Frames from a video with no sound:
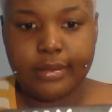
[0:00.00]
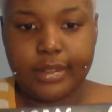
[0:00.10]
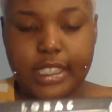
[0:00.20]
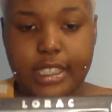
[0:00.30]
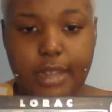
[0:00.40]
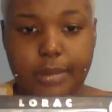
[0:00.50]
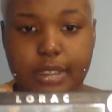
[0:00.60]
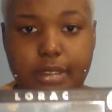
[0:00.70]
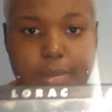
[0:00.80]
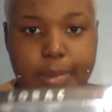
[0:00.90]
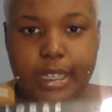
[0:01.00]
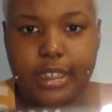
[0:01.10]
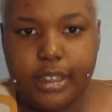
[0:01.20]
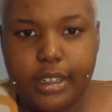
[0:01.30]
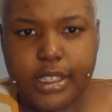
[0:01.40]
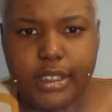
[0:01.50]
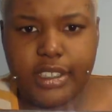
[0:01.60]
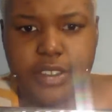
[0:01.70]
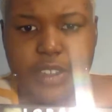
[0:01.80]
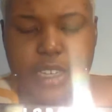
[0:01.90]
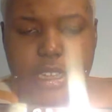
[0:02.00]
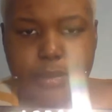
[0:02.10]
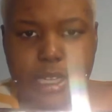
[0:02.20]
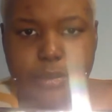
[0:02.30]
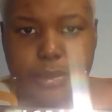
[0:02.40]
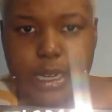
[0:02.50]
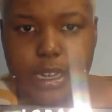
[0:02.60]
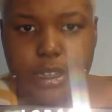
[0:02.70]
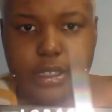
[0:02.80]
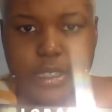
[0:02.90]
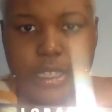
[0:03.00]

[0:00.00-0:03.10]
Sable is going to be my undertone to fill out my brows,